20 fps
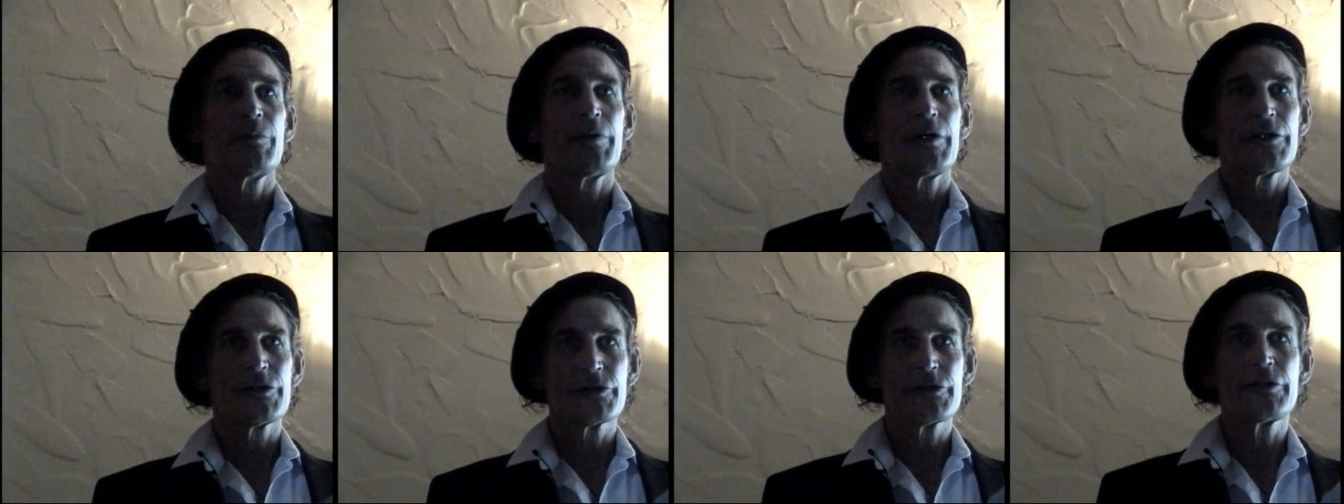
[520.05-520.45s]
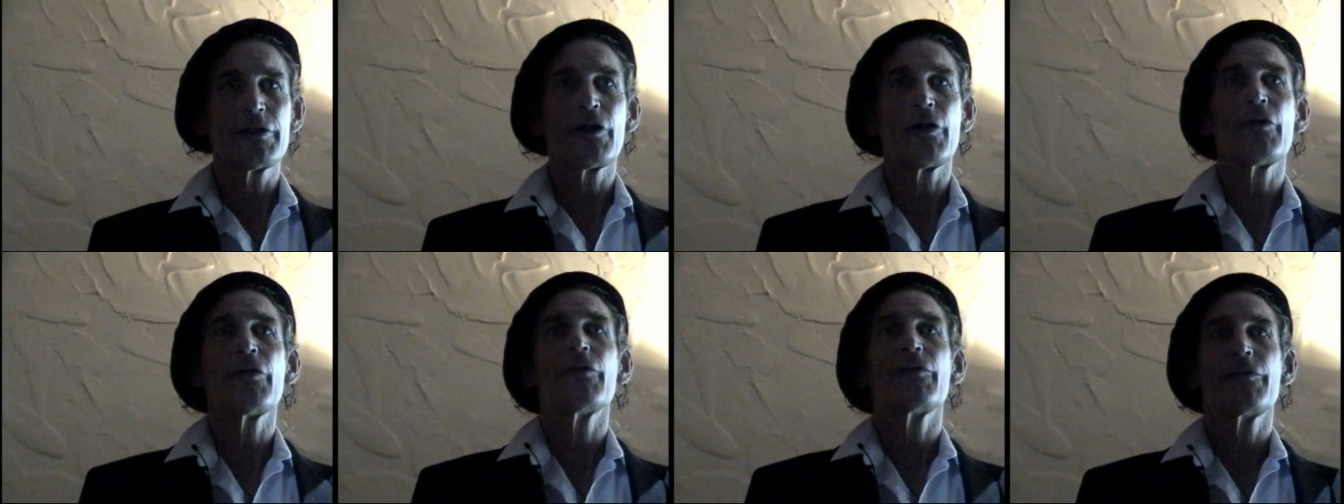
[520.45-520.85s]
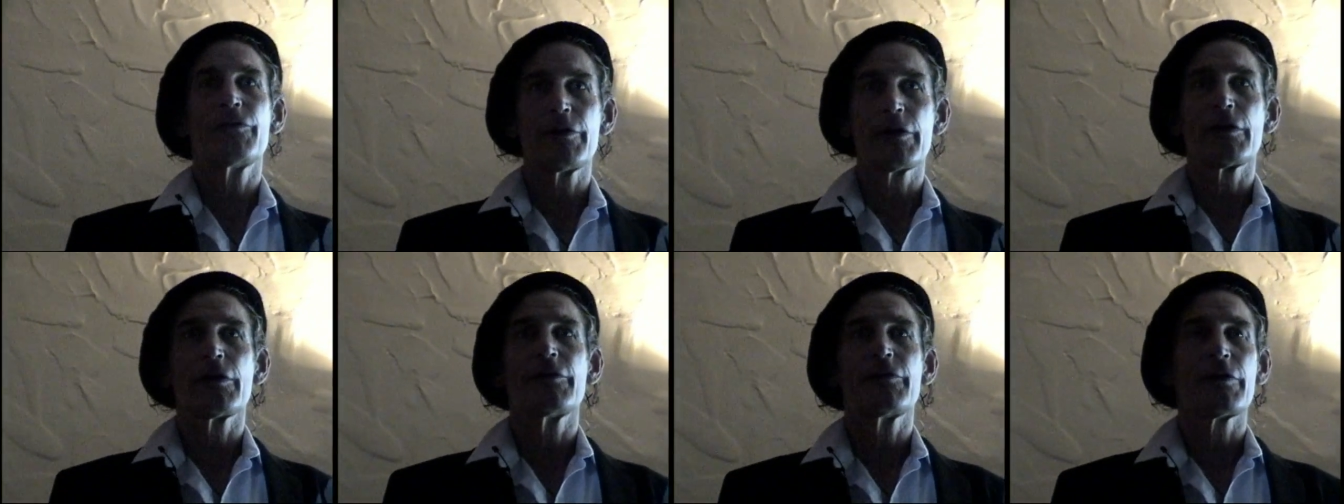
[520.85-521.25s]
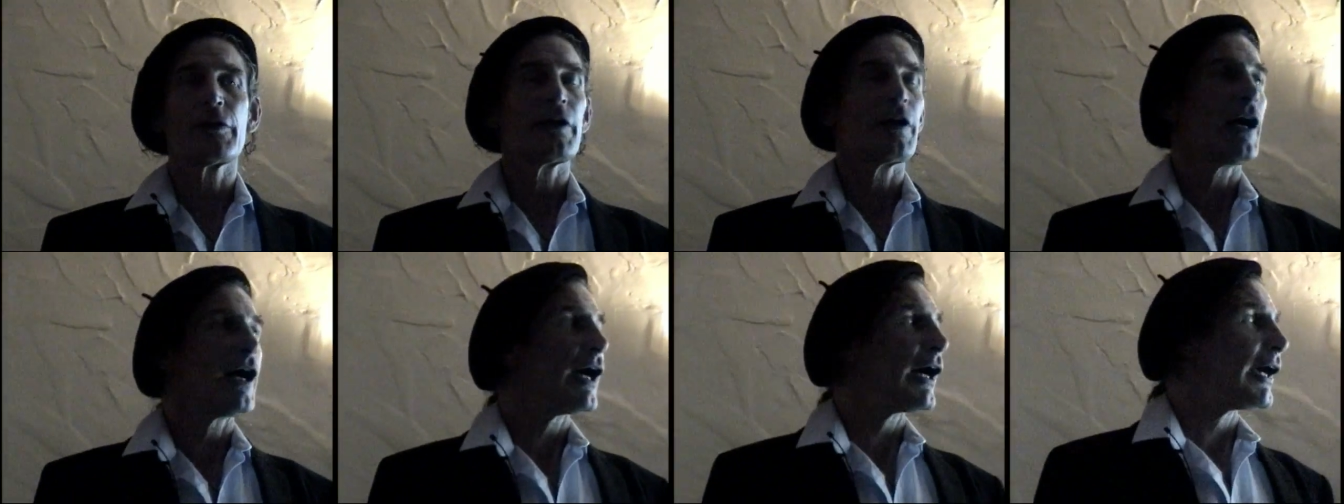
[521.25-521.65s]
It's still very,
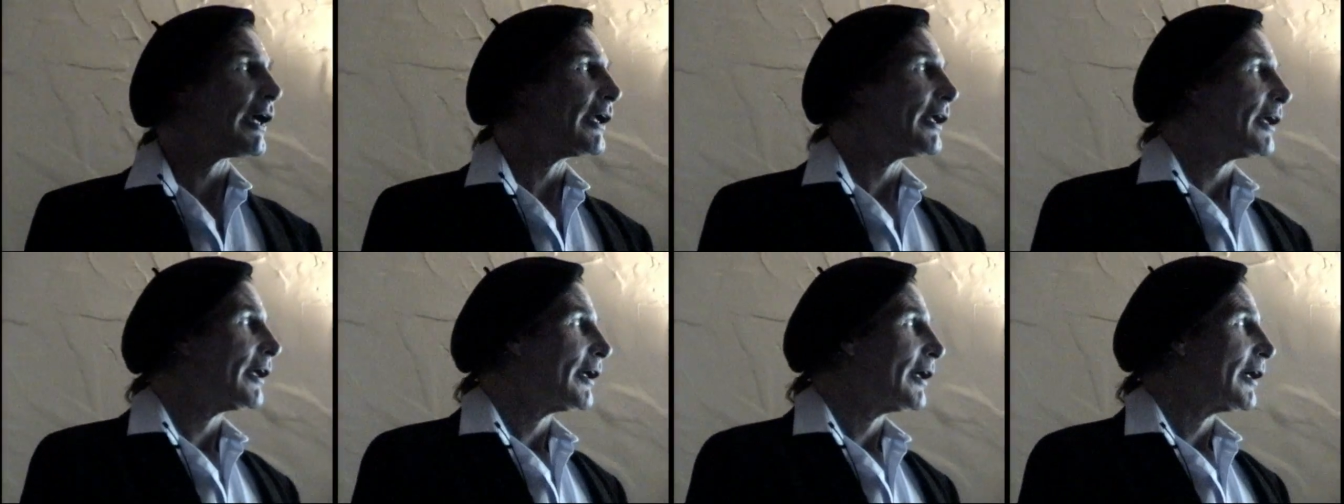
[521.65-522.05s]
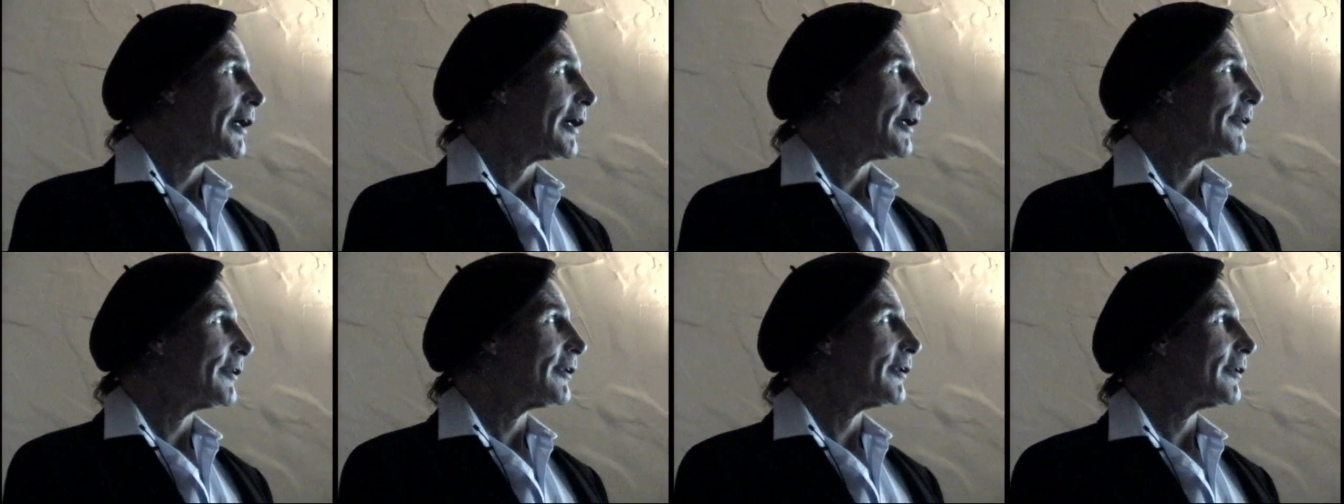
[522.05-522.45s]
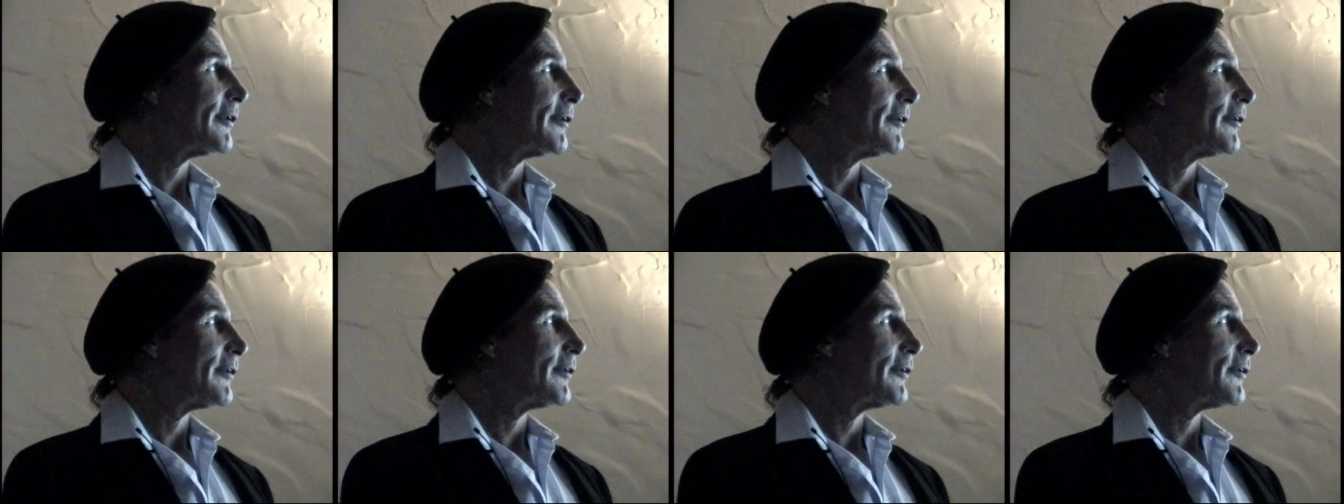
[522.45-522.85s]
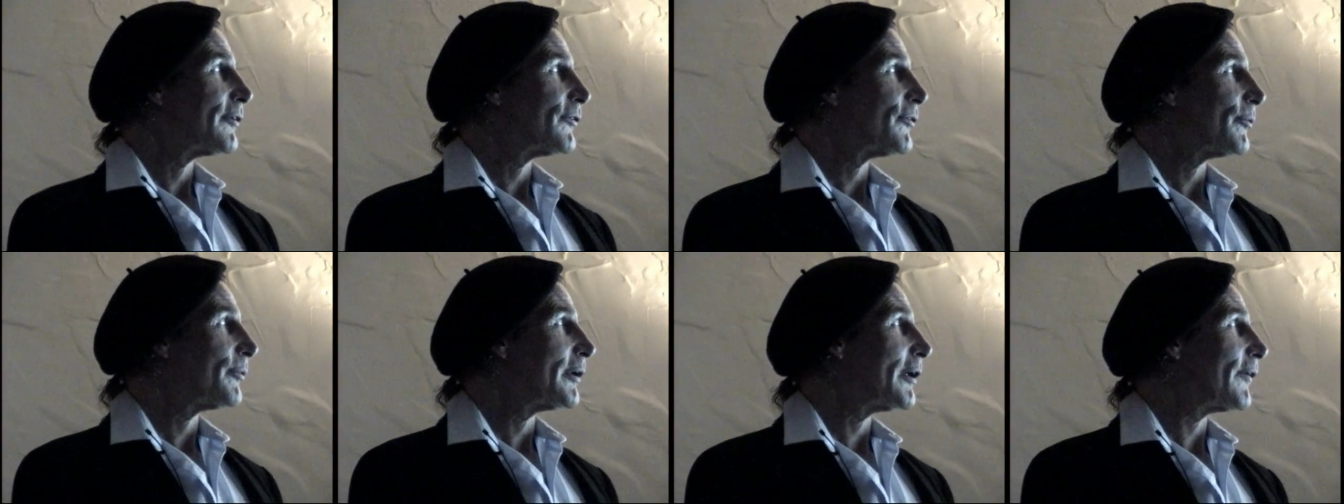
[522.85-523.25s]
very high. And
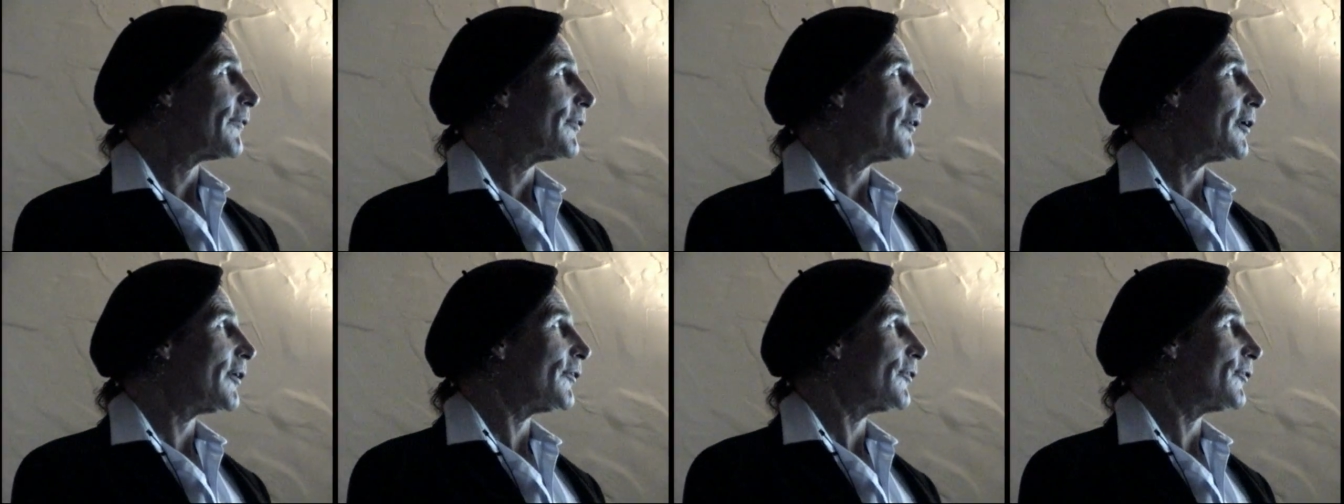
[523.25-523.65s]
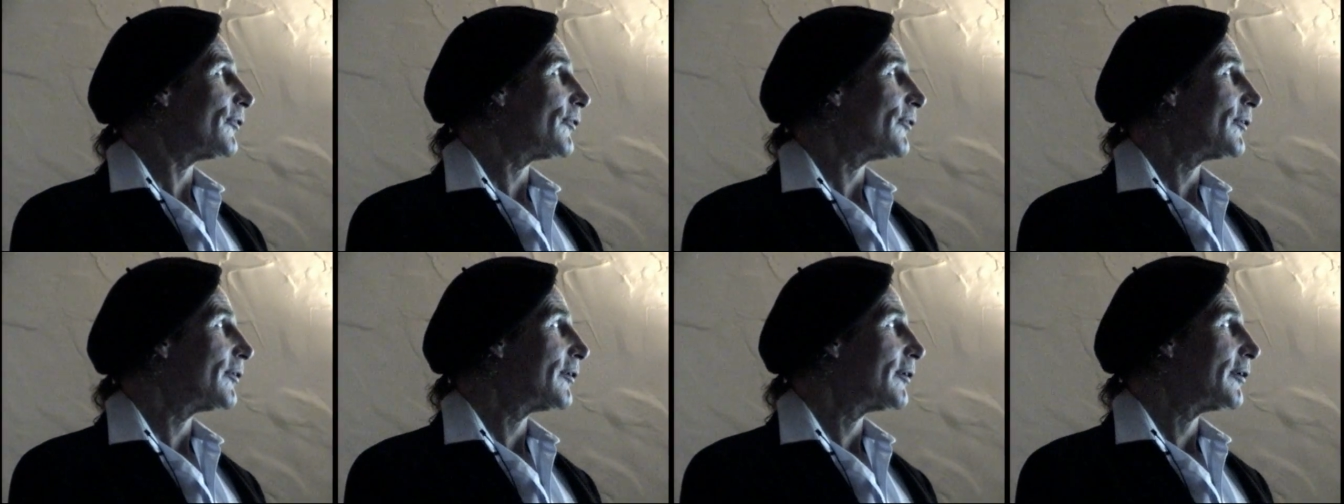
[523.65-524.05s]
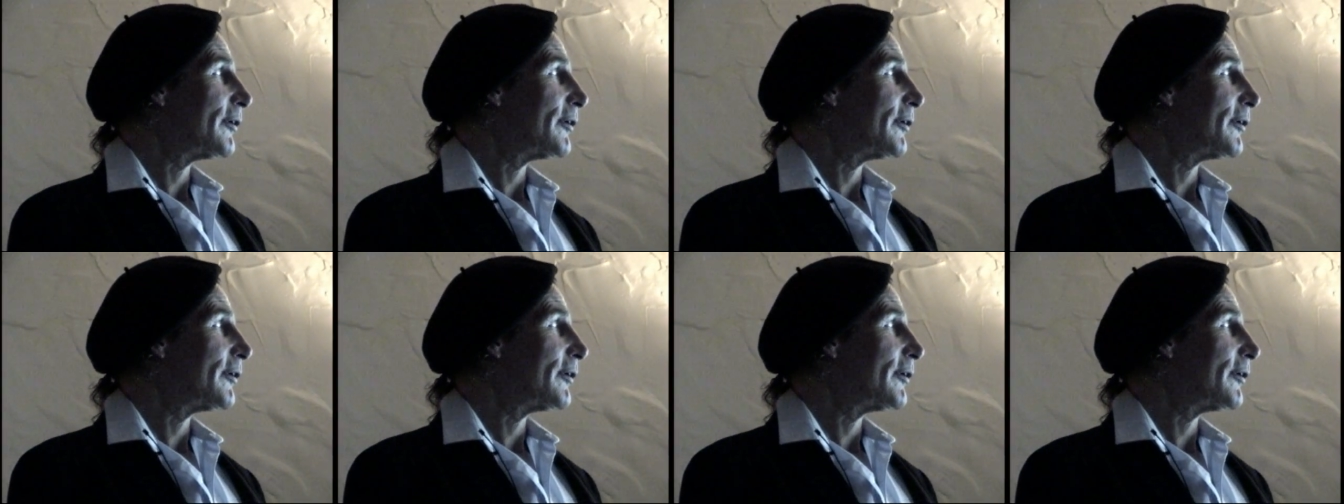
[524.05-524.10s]
so we have this.